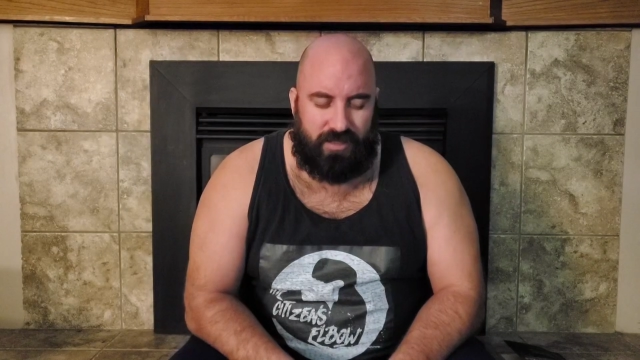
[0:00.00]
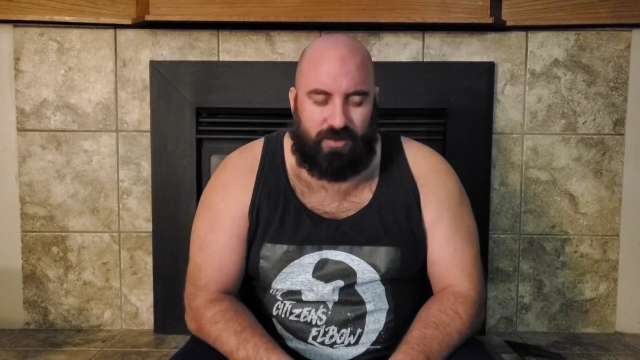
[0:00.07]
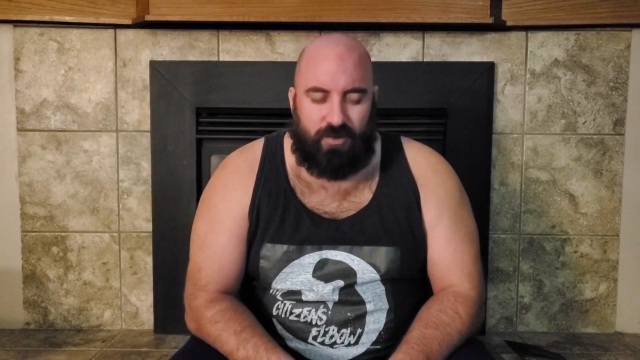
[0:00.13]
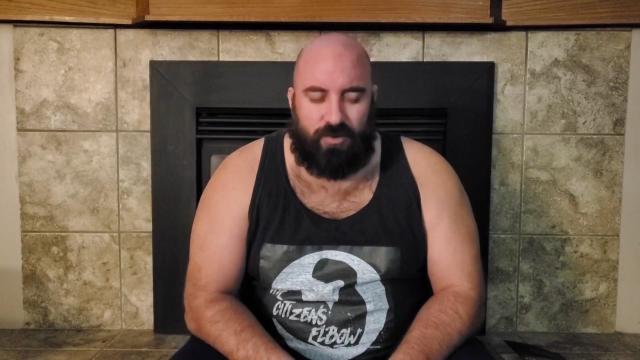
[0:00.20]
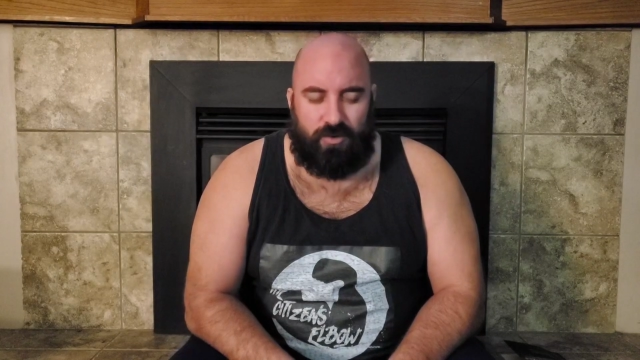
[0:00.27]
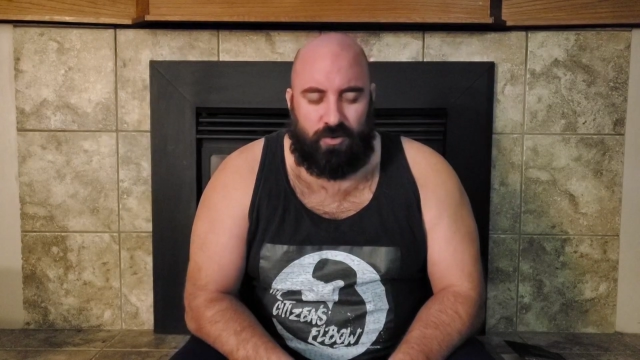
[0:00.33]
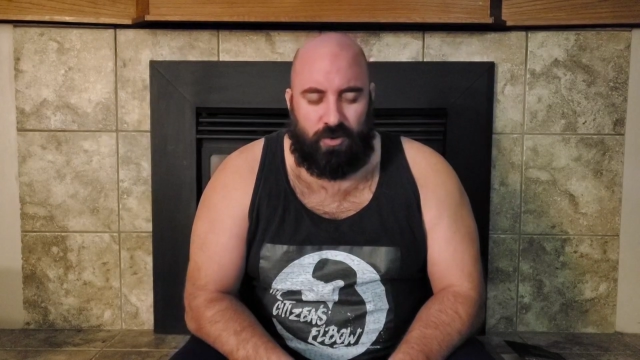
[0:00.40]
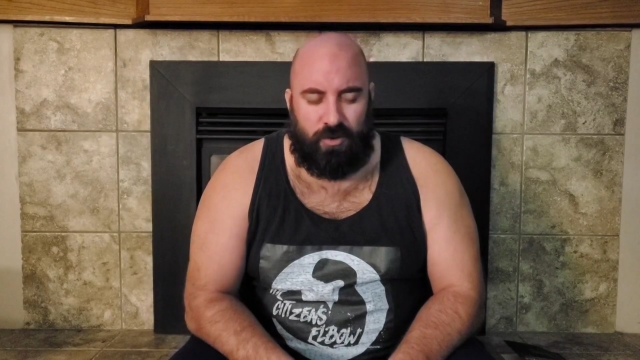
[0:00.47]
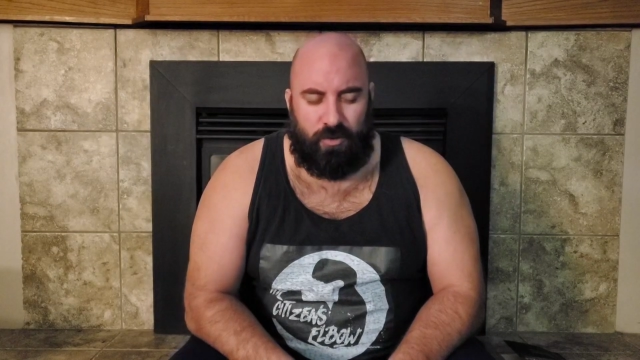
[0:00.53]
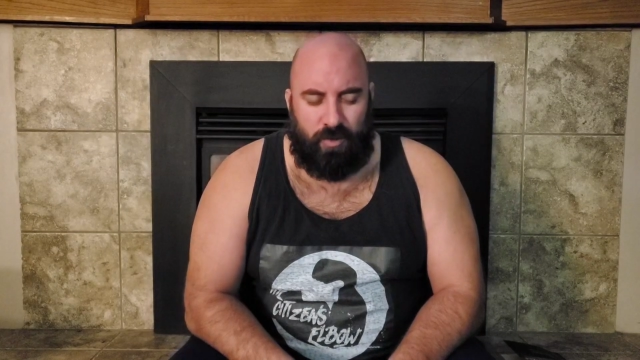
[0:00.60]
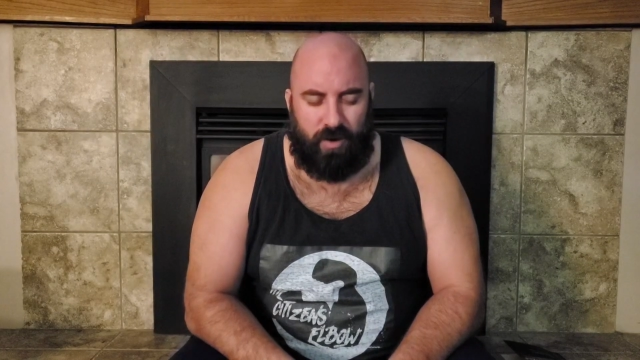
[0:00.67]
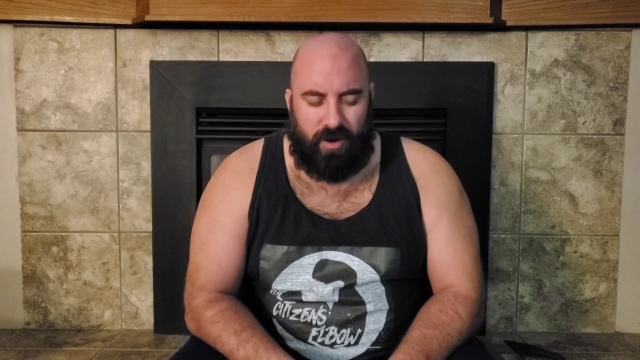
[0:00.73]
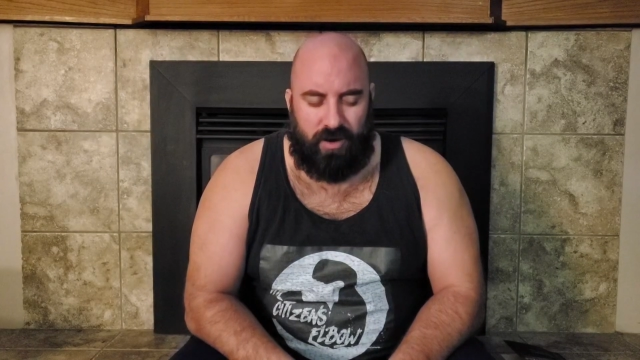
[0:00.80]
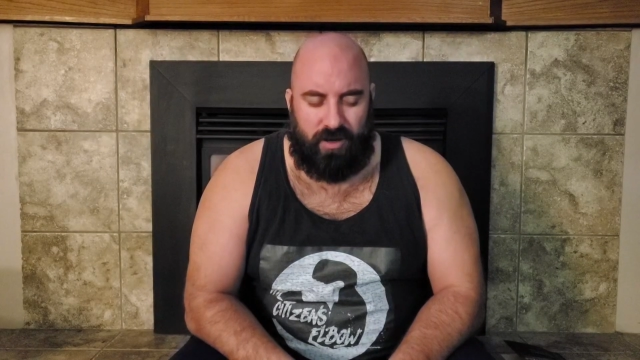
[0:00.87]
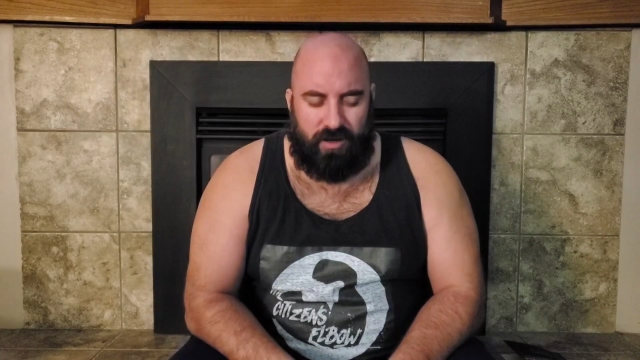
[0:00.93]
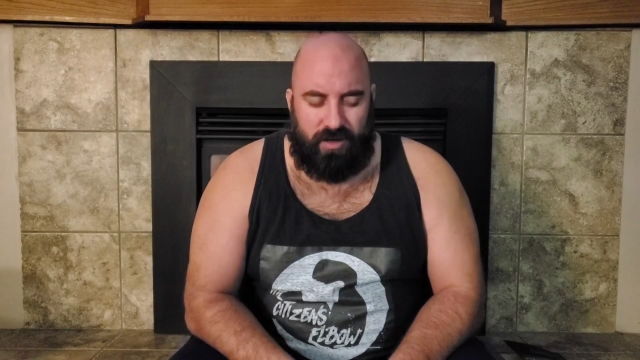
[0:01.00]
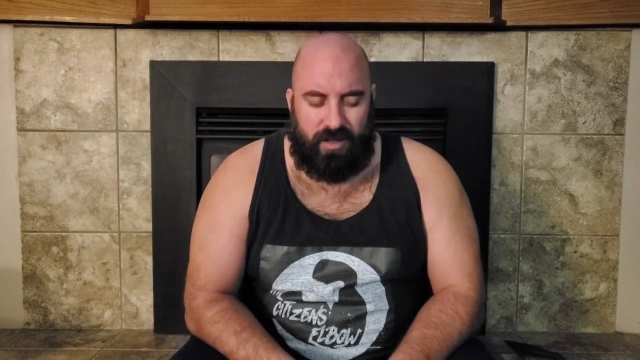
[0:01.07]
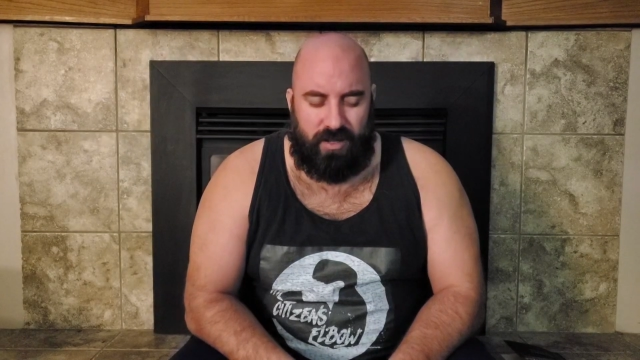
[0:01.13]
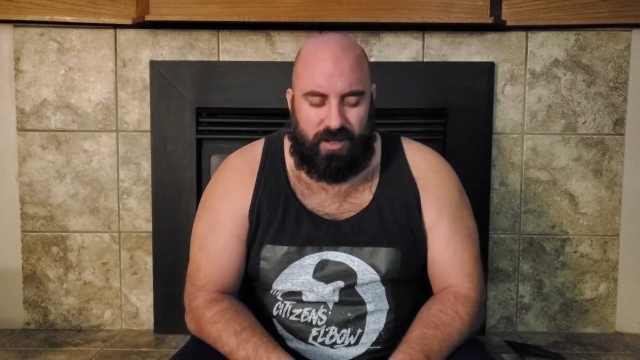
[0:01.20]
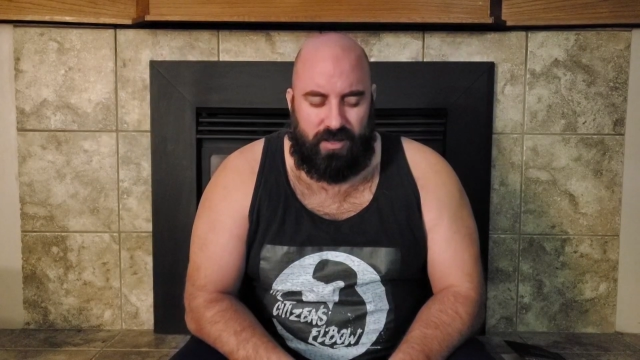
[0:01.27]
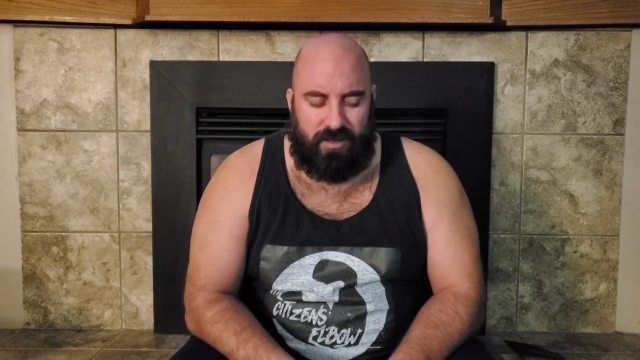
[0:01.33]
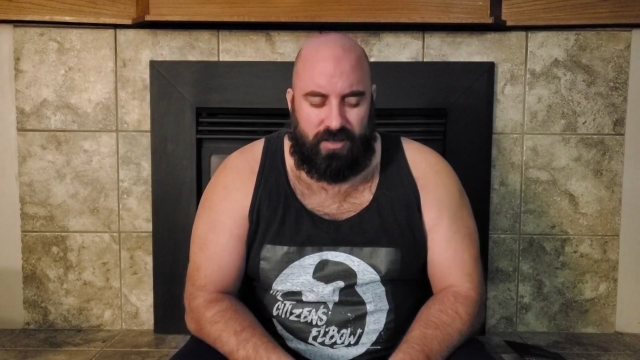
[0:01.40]
to know who you are
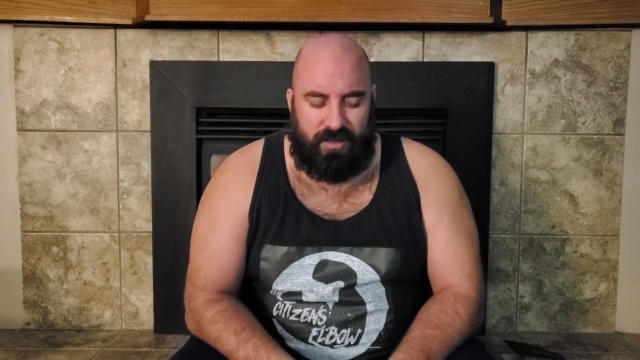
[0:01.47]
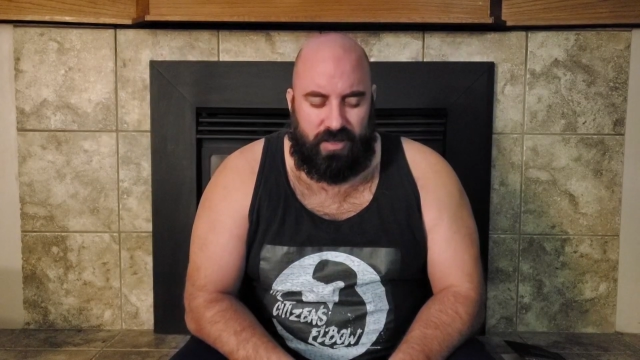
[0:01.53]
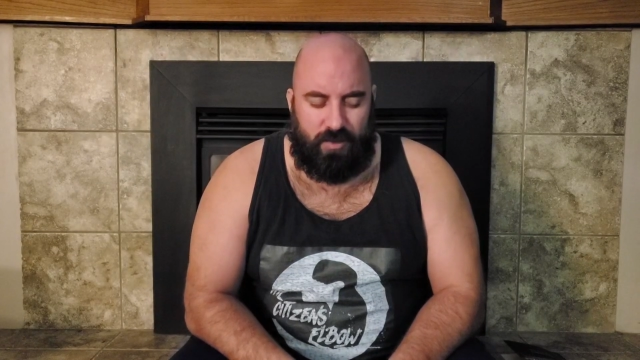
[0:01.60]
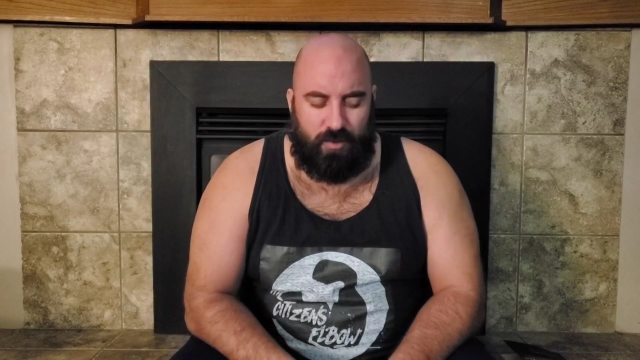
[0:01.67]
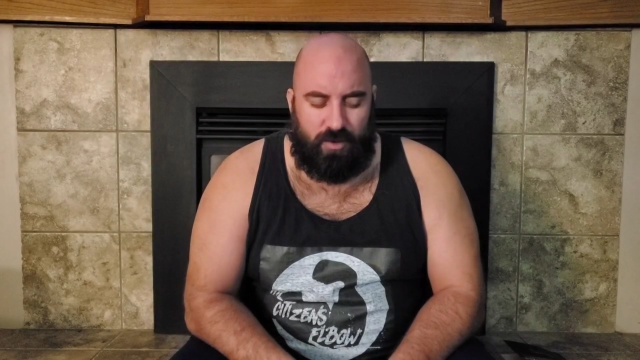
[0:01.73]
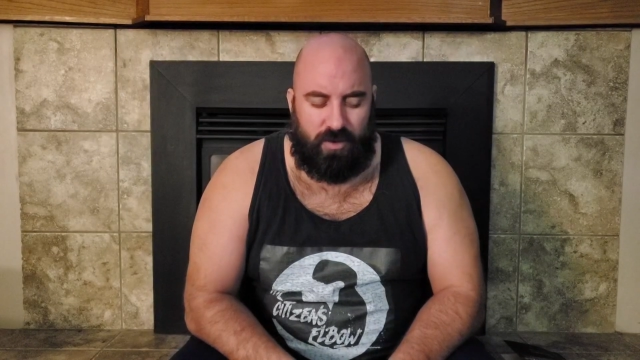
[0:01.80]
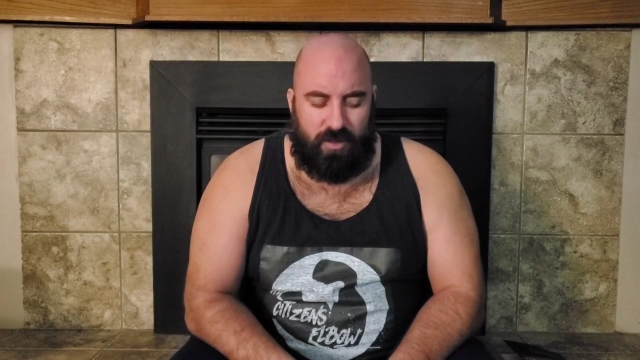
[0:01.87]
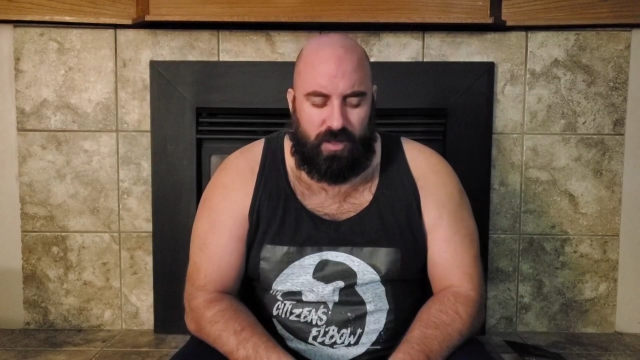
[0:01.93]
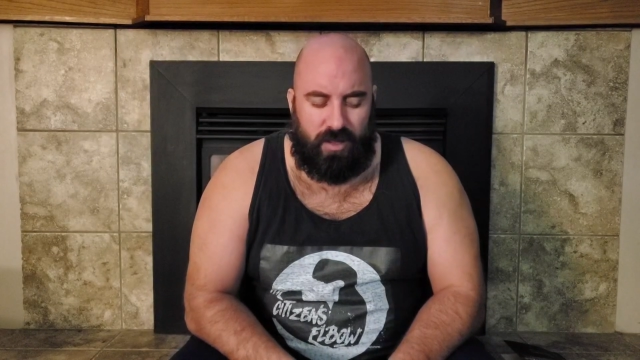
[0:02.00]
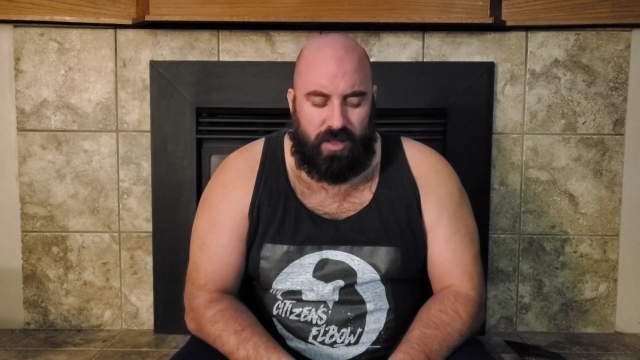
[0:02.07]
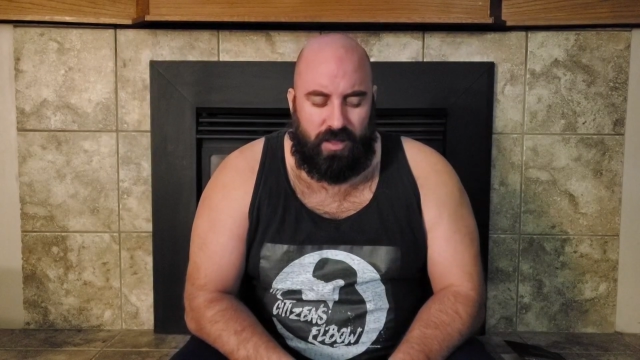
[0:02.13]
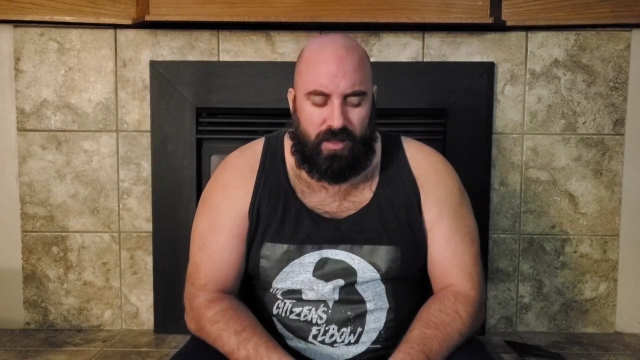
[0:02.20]
and that they would